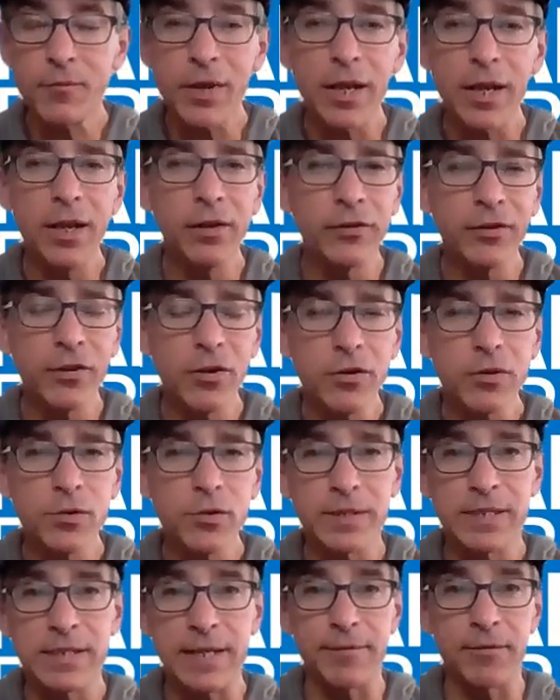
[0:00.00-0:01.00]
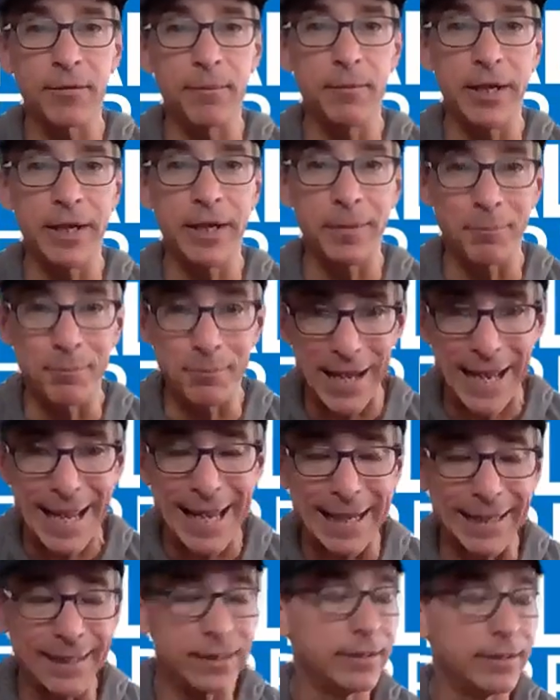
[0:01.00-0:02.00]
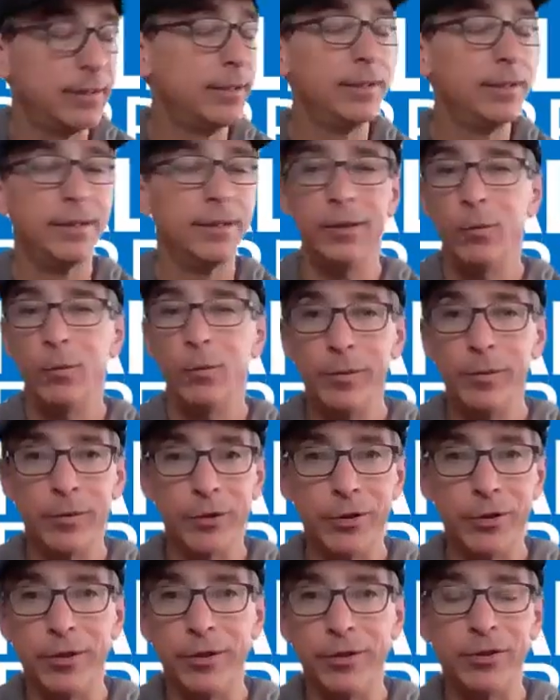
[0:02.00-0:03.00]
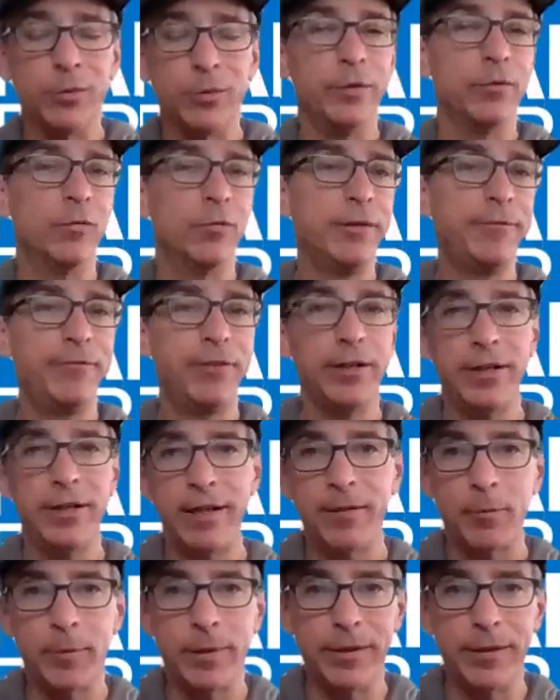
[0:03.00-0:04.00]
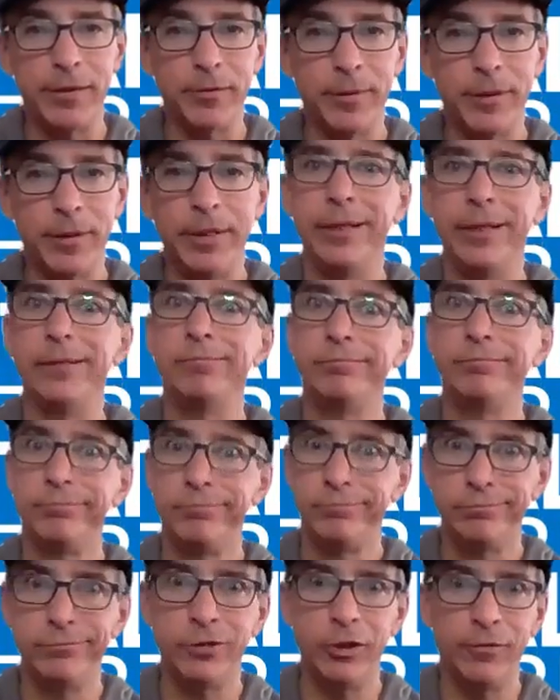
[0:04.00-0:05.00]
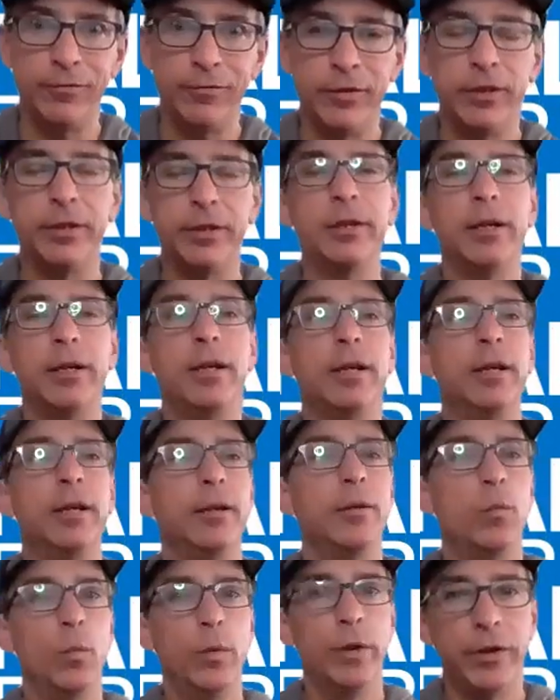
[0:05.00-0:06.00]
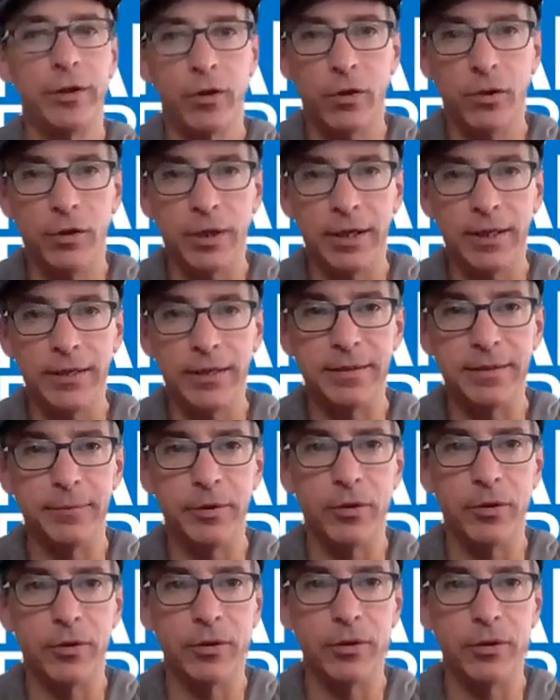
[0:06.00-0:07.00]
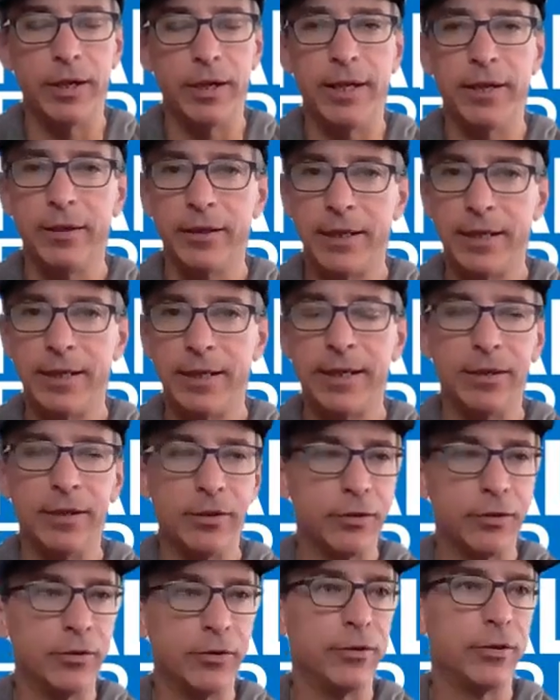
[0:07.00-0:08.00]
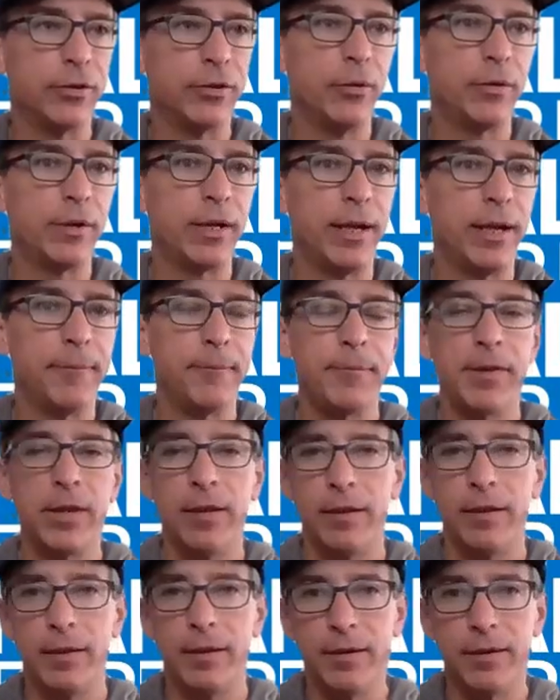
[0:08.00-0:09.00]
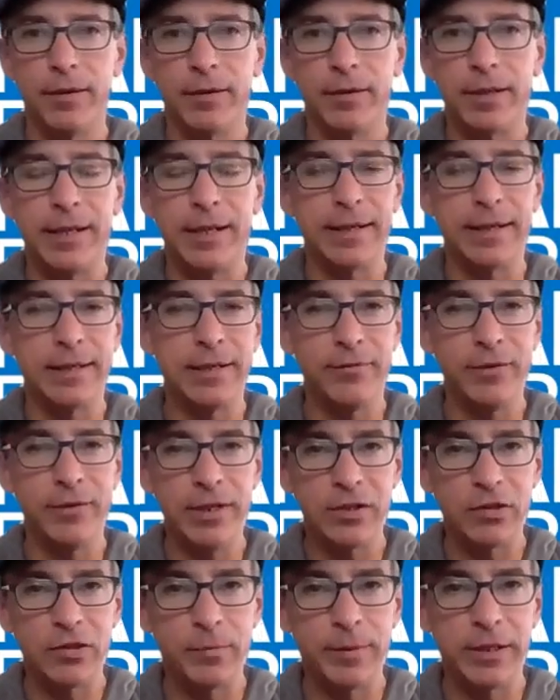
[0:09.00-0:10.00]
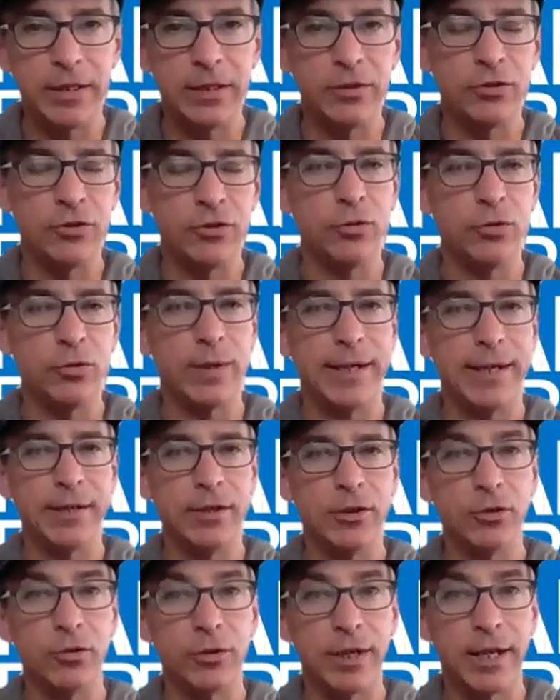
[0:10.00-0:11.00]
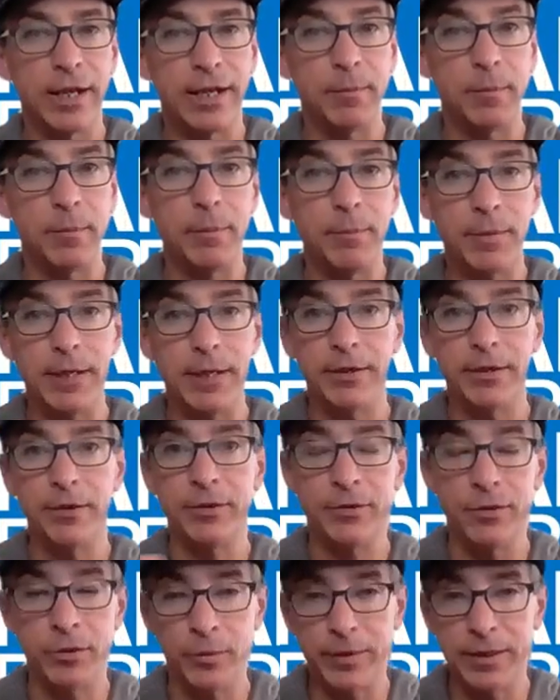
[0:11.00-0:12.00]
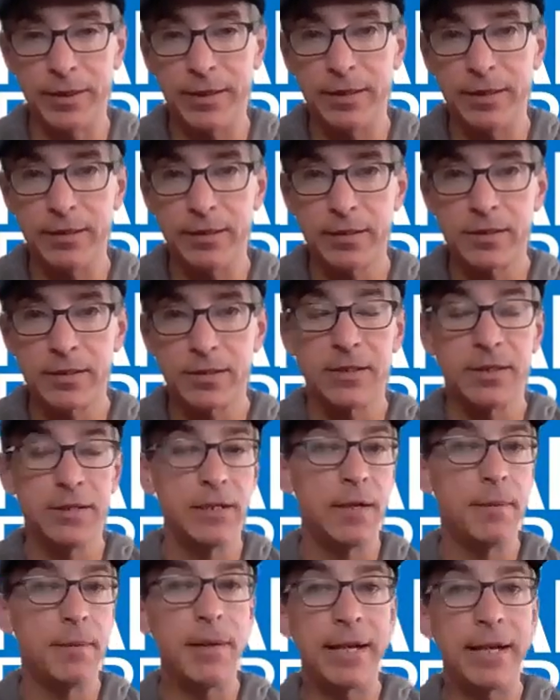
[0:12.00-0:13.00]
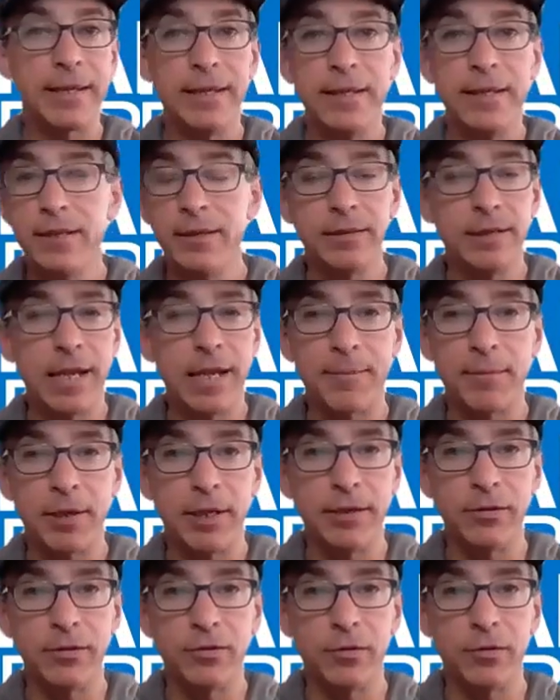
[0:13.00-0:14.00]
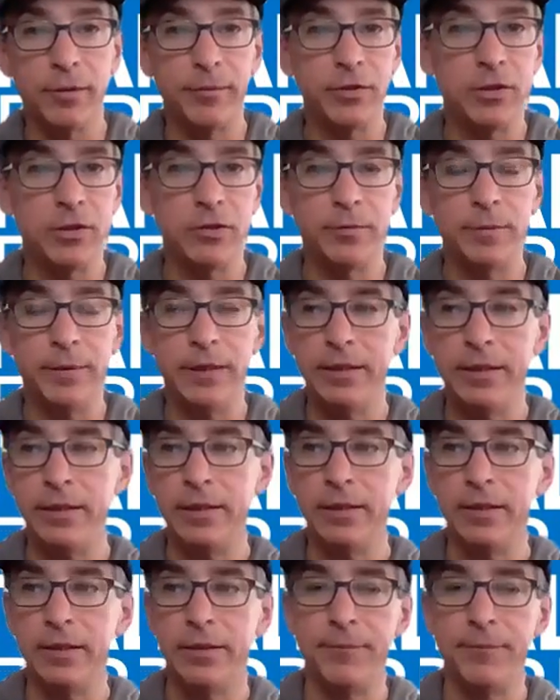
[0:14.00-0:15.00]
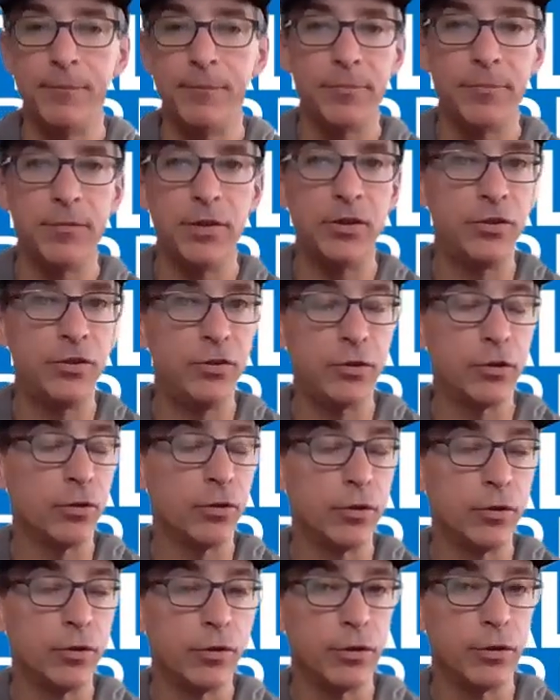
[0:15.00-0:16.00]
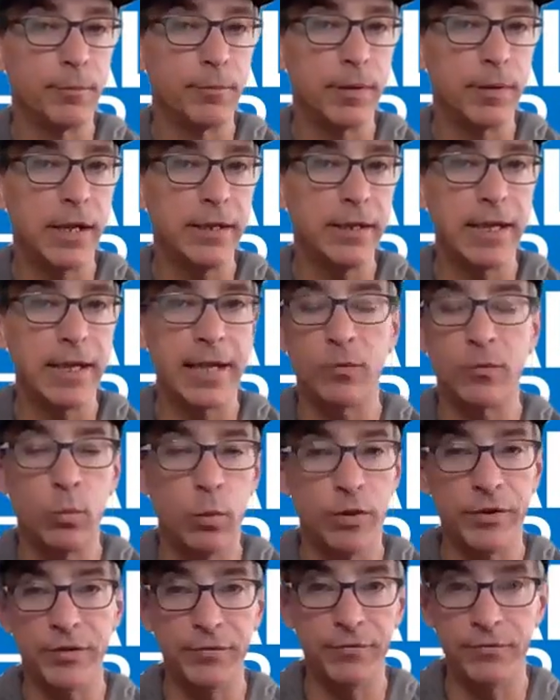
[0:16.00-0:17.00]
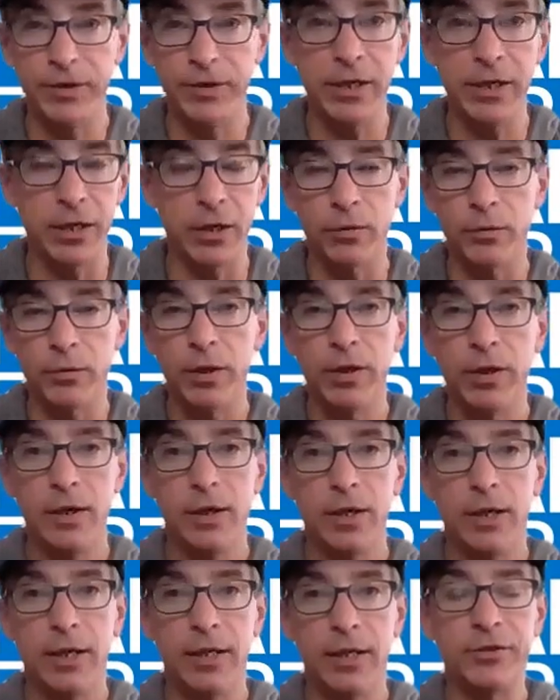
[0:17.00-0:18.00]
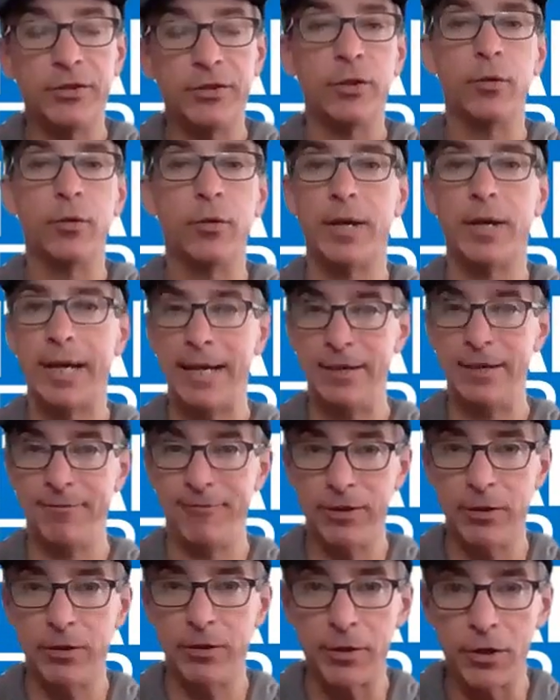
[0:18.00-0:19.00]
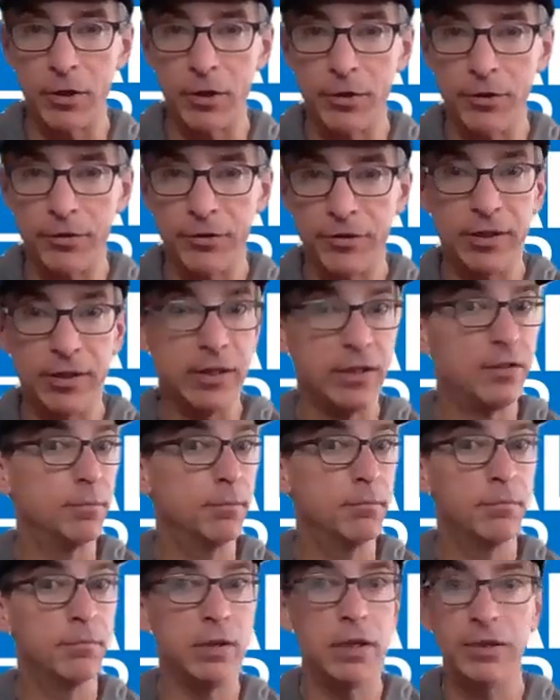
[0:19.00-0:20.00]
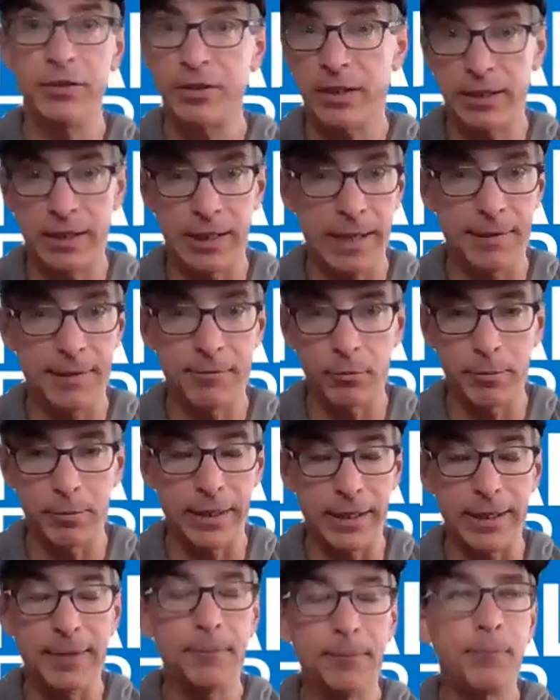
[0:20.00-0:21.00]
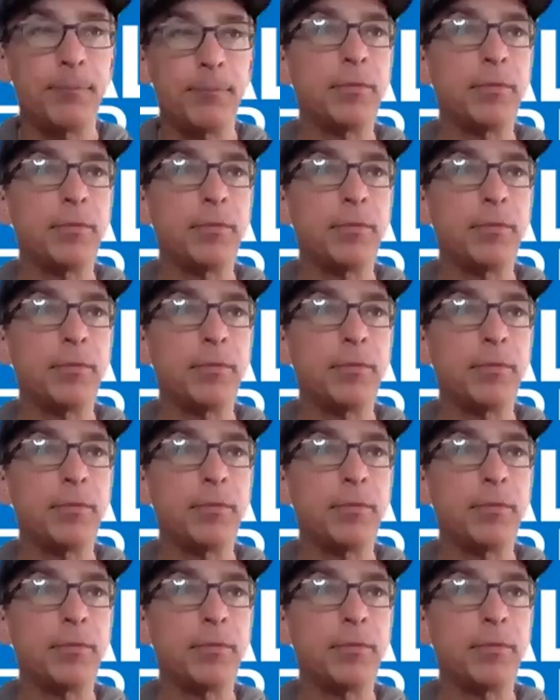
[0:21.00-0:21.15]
And as long as we gave the money back, we were good. So we refunded everybody their money. No fun. Went to online seminar. And again, I learned, okay, connectivity is a big issue. I had to learn how to be better doing this. And back then, the This Is Gonna Hurt podcast wasn't video. And so I had to figure out all those things, much like everybody.